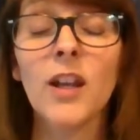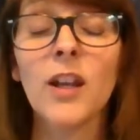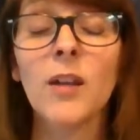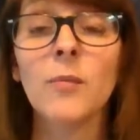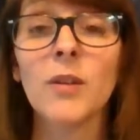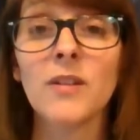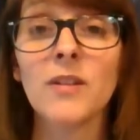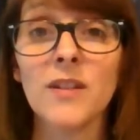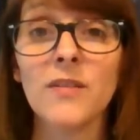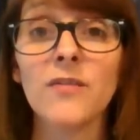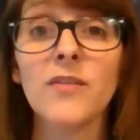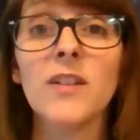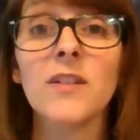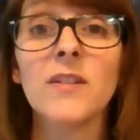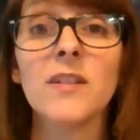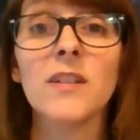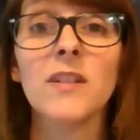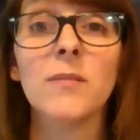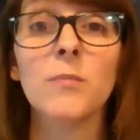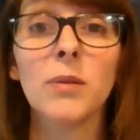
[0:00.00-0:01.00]
Because if it's
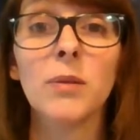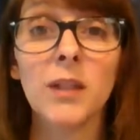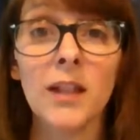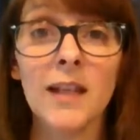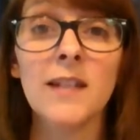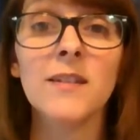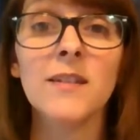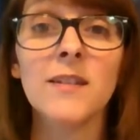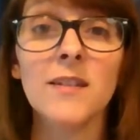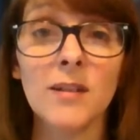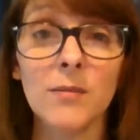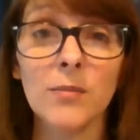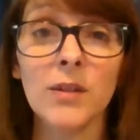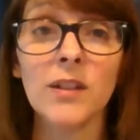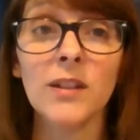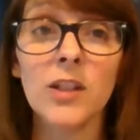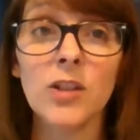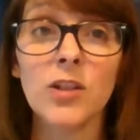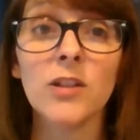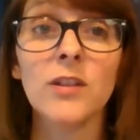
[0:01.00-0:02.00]
the play and
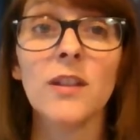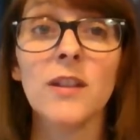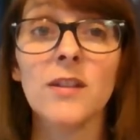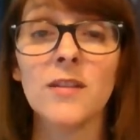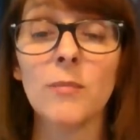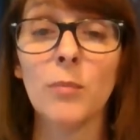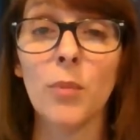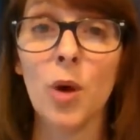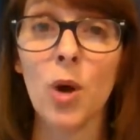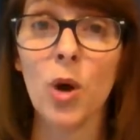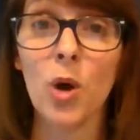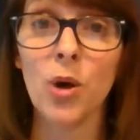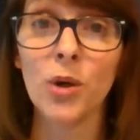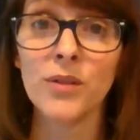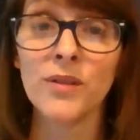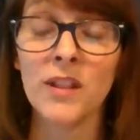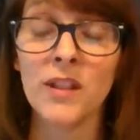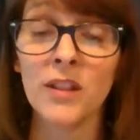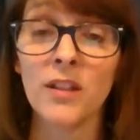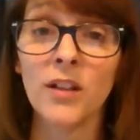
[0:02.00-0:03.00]
stimulation that's
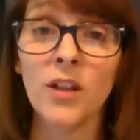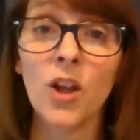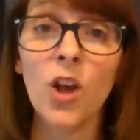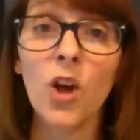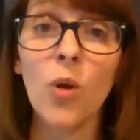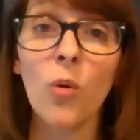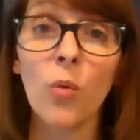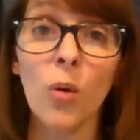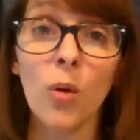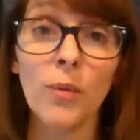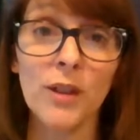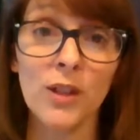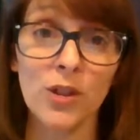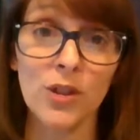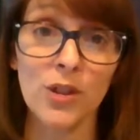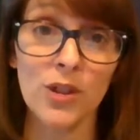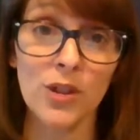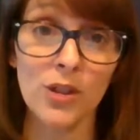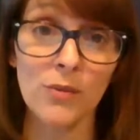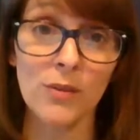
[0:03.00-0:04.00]
important, what we
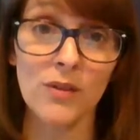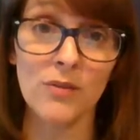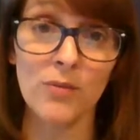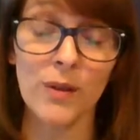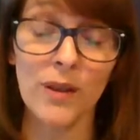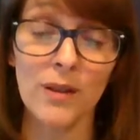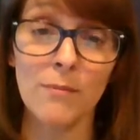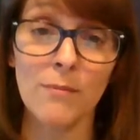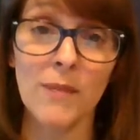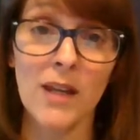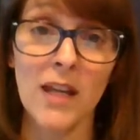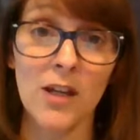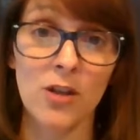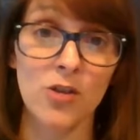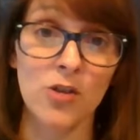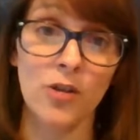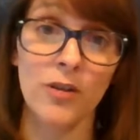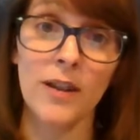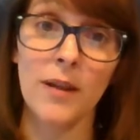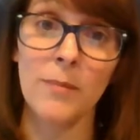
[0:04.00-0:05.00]
can do is we can make
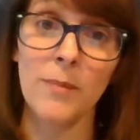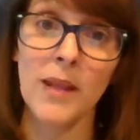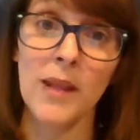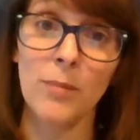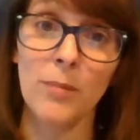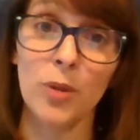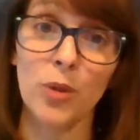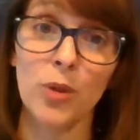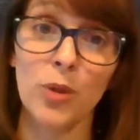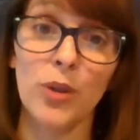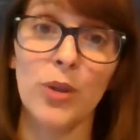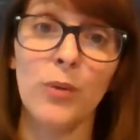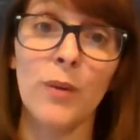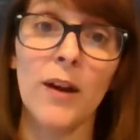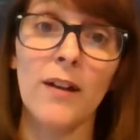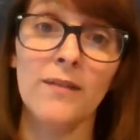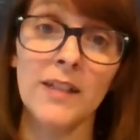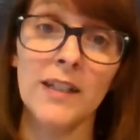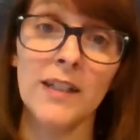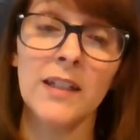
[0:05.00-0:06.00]
sure that people who
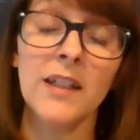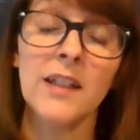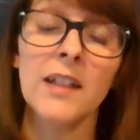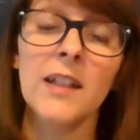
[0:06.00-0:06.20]
are in